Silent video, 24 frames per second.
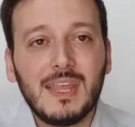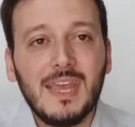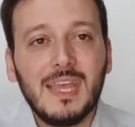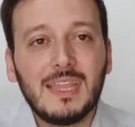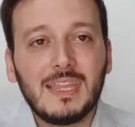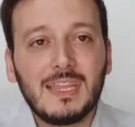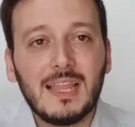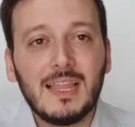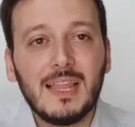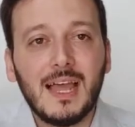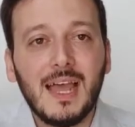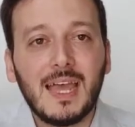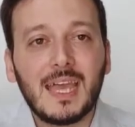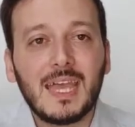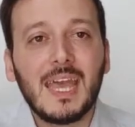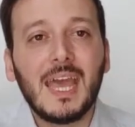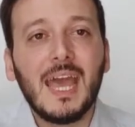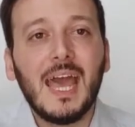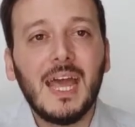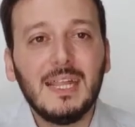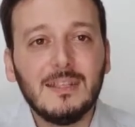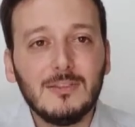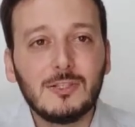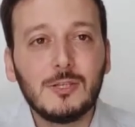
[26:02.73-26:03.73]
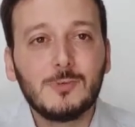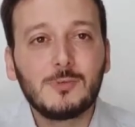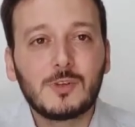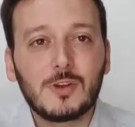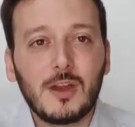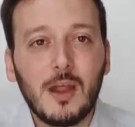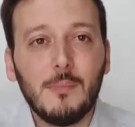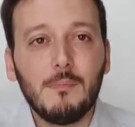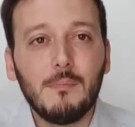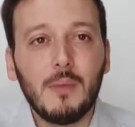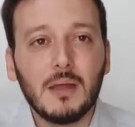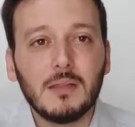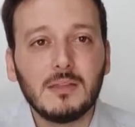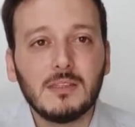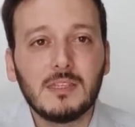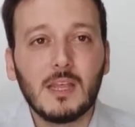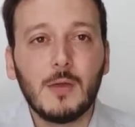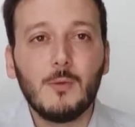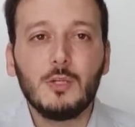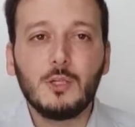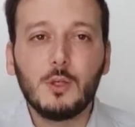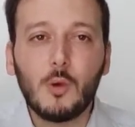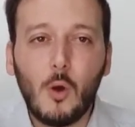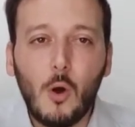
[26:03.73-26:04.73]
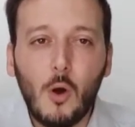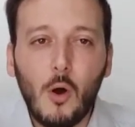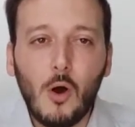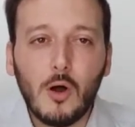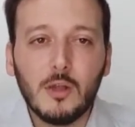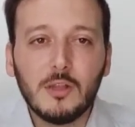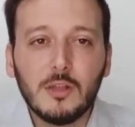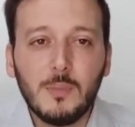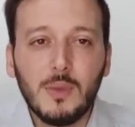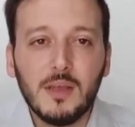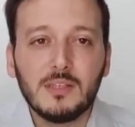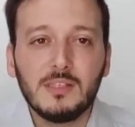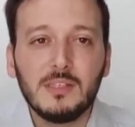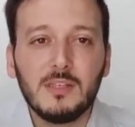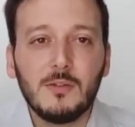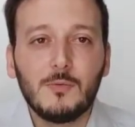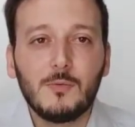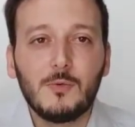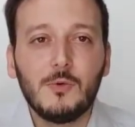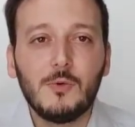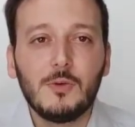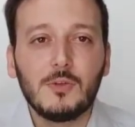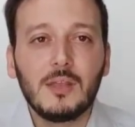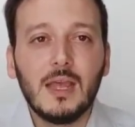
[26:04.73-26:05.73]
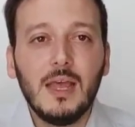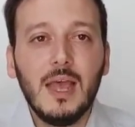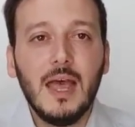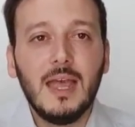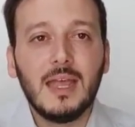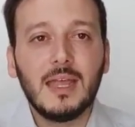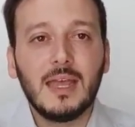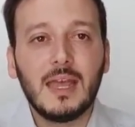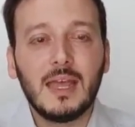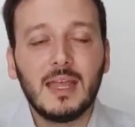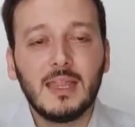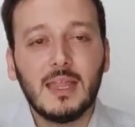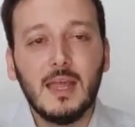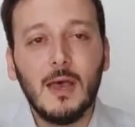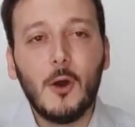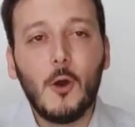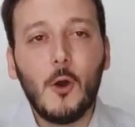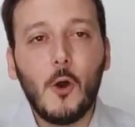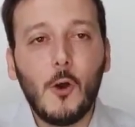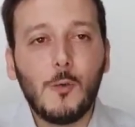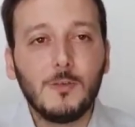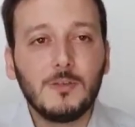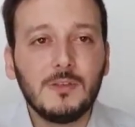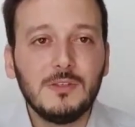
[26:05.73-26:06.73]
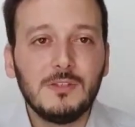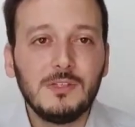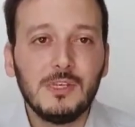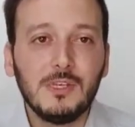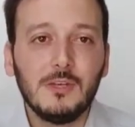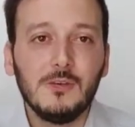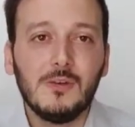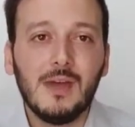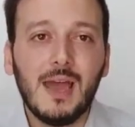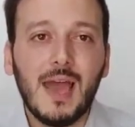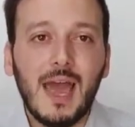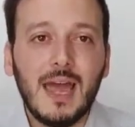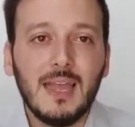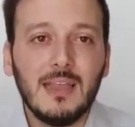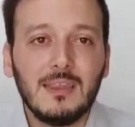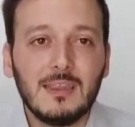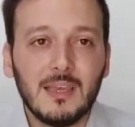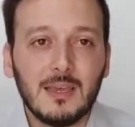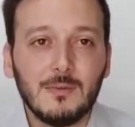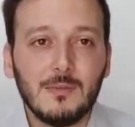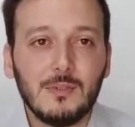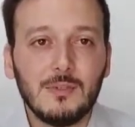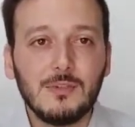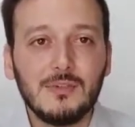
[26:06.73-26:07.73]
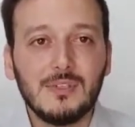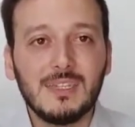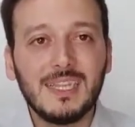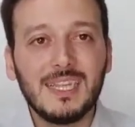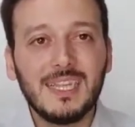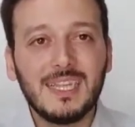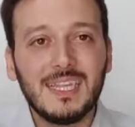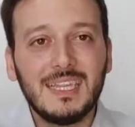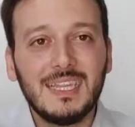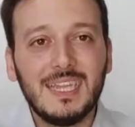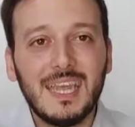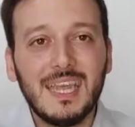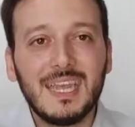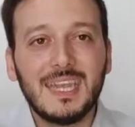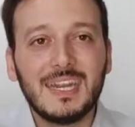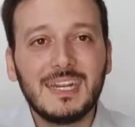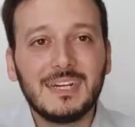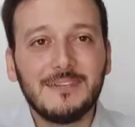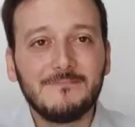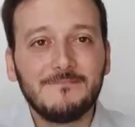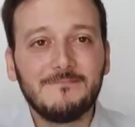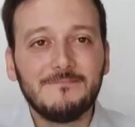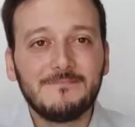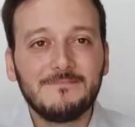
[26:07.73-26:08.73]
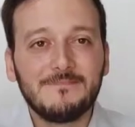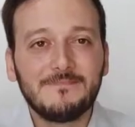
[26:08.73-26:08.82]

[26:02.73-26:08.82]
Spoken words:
to hit the like and the subscribe buttons. I wish you all the best in the world, and again, hope to see you anytime soon. Take care.